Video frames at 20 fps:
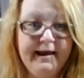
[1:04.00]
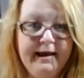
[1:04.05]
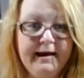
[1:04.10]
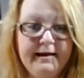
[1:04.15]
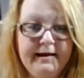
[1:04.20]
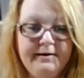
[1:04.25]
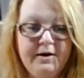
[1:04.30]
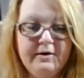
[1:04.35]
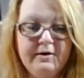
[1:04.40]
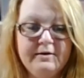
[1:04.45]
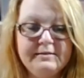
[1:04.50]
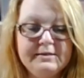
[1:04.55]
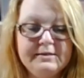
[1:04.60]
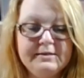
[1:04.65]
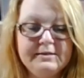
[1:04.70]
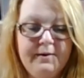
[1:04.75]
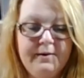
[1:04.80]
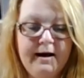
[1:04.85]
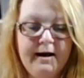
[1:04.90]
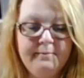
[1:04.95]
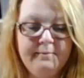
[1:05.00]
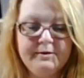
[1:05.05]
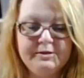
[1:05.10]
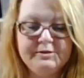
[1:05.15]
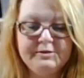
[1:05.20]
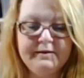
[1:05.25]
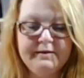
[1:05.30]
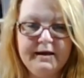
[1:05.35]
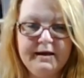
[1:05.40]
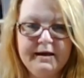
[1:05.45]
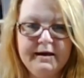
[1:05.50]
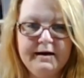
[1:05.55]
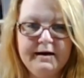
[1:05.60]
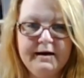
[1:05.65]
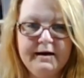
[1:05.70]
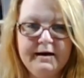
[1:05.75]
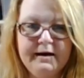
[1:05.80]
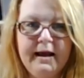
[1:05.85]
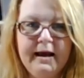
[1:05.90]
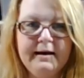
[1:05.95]
and also how much of the kit
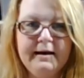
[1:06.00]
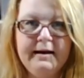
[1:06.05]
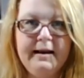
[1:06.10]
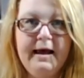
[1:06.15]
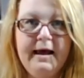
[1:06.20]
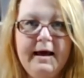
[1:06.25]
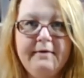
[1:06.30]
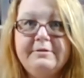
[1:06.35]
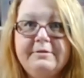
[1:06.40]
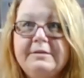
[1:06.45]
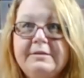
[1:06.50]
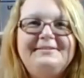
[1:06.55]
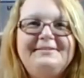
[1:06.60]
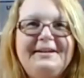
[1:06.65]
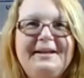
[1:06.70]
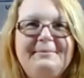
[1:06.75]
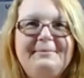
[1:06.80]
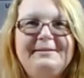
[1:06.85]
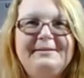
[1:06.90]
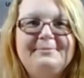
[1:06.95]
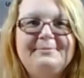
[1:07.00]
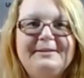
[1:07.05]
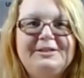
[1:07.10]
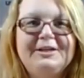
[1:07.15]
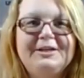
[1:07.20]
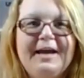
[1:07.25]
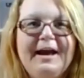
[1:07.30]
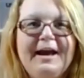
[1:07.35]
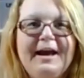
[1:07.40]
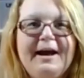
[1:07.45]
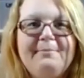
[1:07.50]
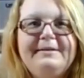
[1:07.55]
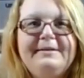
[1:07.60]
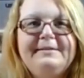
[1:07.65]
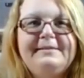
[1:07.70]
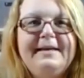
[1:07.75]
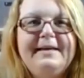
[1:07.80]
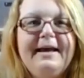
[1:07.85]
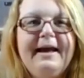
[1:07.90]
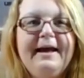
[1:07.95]
I had left. So let me switch
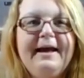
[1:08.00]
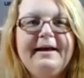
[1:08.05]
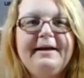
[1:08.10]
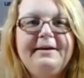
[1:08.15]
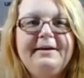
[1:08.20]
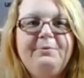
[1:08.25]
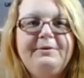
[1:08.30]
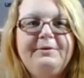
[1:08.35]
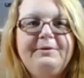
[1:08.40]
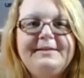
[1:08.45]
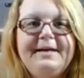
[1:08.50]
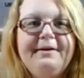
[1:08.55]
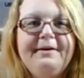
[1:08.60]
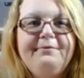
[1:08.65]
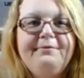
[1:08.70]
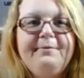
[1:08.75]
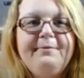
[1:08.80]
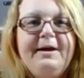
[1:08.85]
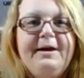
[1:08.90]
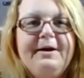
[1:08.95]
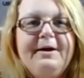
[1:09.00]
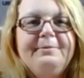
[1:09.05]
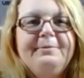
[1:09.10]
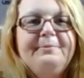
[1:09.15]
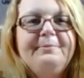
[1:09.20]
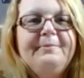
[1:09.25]
cameras and we'll take it from there.